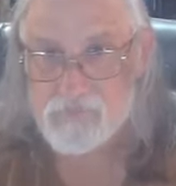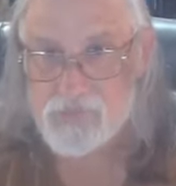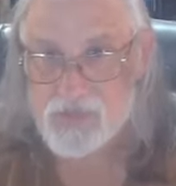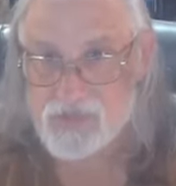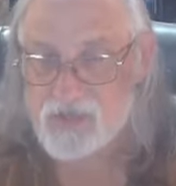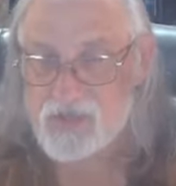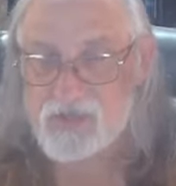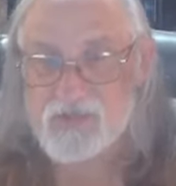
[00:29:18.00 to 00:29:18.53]

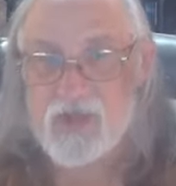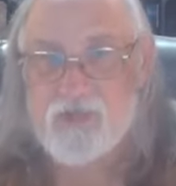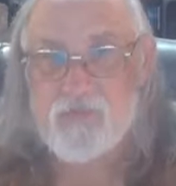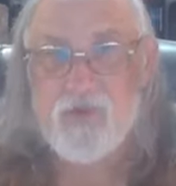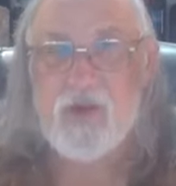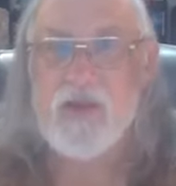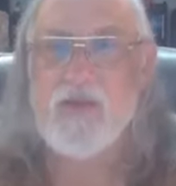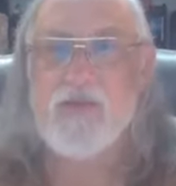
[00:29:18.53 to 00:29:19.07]
didn't get that
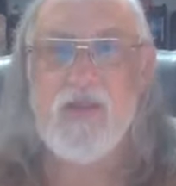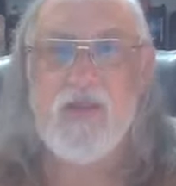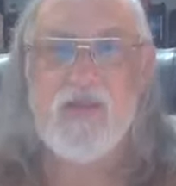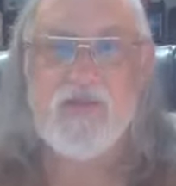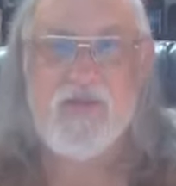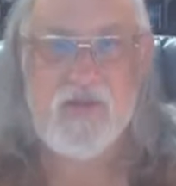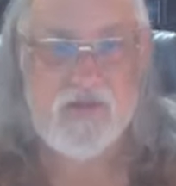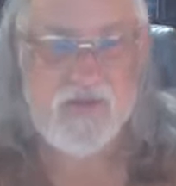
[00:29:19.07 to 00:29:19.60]
right.
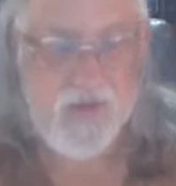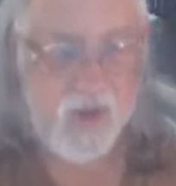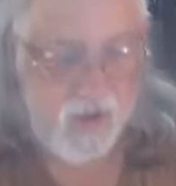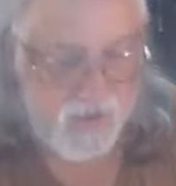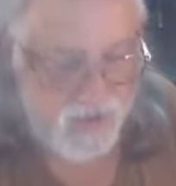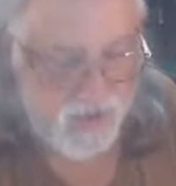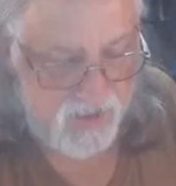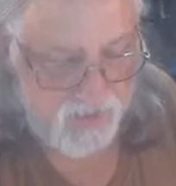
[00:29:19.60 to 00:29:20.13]
They're
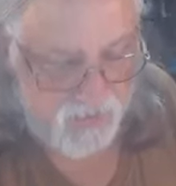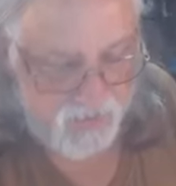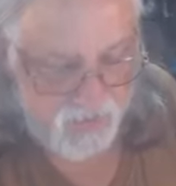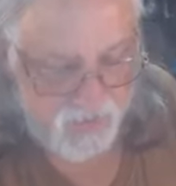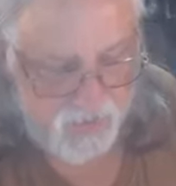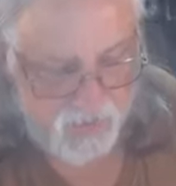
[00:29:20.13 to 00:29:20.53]
not children